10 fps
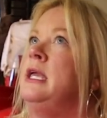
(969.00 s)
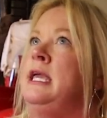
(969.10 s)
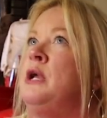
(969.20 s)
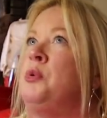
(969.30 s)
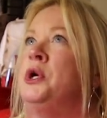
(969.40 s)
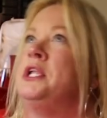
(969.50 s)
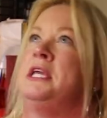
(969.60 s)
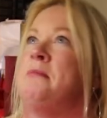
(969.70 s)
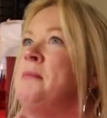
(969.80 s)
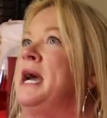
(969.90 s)

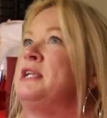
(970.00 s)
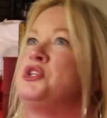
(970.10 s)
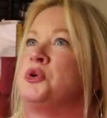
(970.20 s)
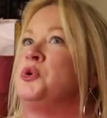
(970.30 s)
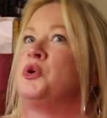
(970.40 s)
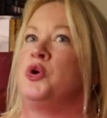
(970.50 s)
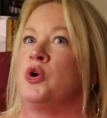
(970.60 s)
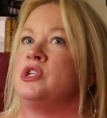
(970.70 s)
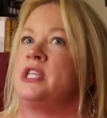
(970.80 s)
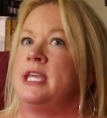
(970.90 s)
equally magical
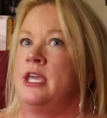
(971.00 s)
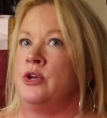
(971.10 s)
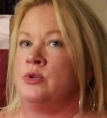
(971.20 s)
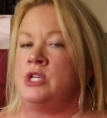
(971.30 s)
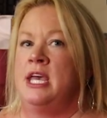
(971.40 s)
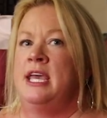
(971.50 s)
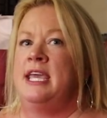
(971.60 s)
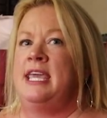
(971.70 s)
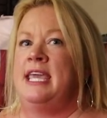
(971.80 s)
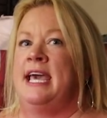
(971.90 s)
cars that he owned.
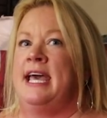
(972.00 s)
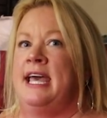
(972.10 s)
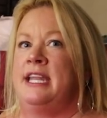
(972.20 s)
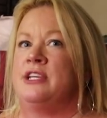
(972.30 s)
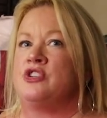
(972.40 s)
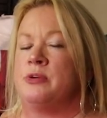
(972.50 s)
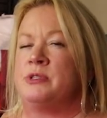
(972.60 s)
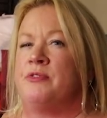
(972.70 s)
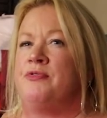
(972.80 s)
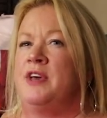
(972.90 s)
He had, in
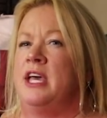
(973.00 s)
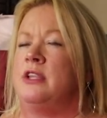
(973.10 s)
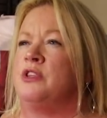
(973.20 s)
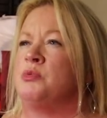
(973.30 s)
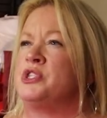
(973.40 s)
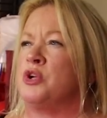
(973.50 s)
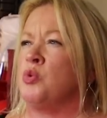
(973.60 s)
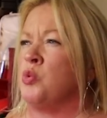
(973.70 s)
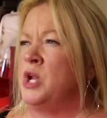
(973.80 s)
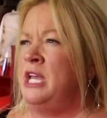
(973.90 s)
terms of vet, there was a
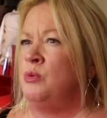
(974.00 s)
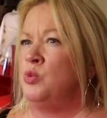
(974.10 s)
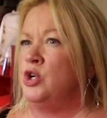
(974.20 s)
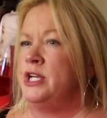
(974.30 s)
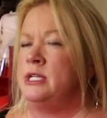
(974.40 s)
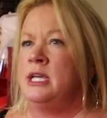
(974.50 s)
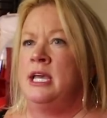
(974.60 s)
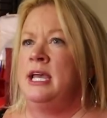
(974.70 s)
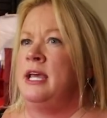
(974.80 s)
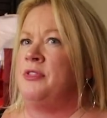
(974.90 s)
Greenwood
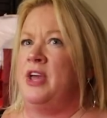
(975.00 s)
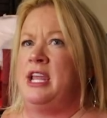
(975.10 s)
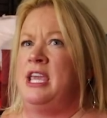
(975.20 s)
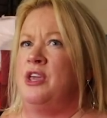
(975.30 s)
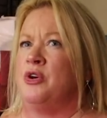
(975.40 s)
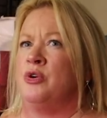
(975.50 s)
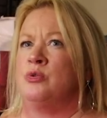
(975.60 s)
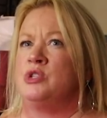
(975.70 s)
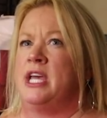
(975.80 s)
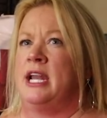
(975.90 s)
that he
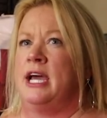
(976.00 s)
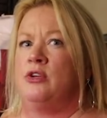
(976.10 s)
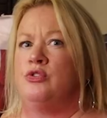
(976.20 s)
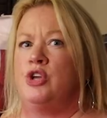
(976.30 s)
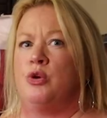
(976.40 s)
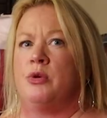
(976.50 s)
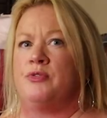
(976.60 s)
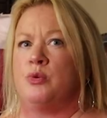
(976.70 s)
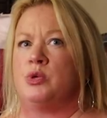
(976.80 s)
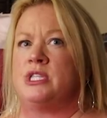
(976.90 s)
owned, and I don't know
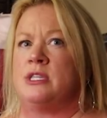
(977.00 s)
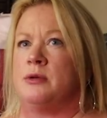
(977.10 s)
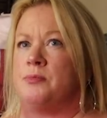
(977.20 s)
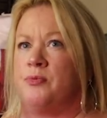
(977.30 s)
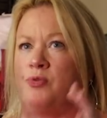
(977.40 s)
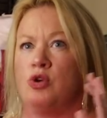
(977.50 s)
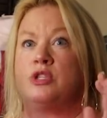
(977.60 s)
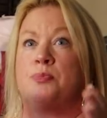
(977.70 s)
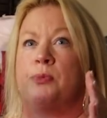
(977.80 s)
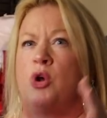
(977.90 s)
if it was the
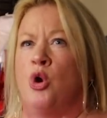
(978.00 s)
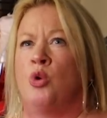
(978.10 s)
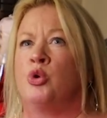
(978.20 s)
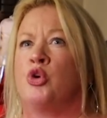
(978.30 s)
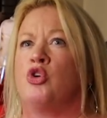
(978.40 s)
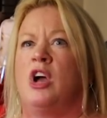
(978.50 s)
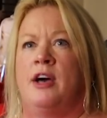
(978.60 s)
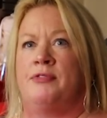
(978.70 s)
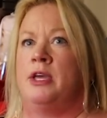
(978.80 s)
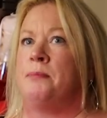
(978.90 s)
first owner
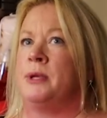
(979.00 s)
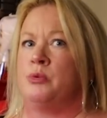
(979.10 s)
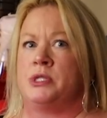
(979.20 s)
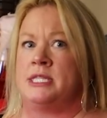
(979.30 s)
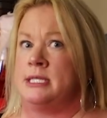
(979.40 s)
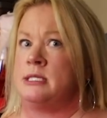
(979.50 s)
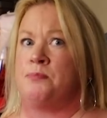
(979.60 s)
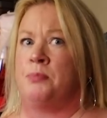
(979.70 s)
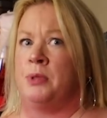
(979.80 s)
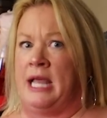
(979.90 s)
of it, but it was this
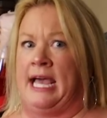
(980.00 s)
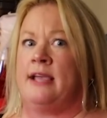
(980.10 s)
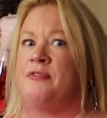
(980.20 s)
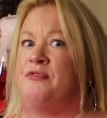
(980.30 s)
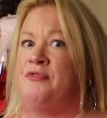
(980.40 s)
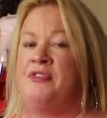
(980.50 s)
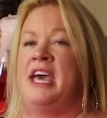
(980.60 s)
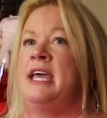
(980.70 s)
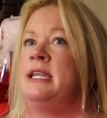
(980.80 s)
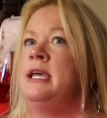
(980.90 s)
black
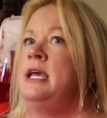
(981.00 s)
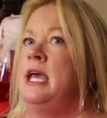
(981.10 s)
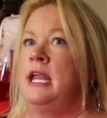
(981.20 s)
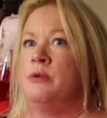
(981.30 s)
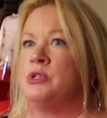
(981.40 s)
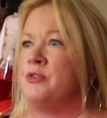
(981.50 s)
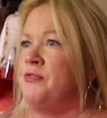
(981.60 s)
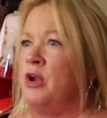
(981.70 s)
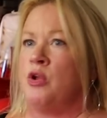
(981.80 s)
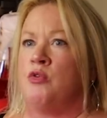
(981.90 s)
vet, and it was a
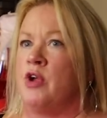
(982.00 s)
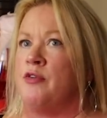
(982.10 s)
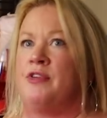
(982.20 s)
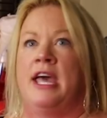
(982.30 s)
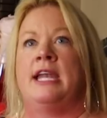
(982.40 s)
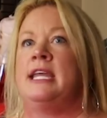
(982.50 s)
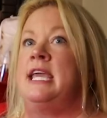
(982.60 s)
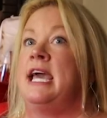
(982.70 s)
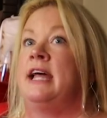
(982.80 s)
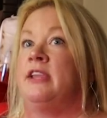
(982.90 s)
very rare vet, and
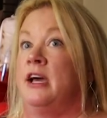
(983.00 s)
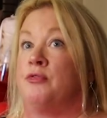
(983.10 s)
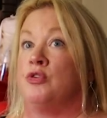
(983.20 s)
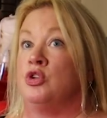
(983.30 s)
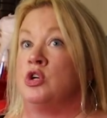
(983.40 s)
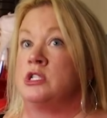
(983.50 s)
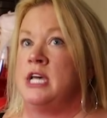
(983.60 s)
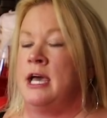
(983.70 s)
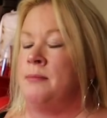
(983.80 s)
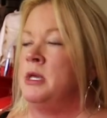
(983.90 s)
he had that for a long
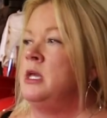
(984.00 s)
time.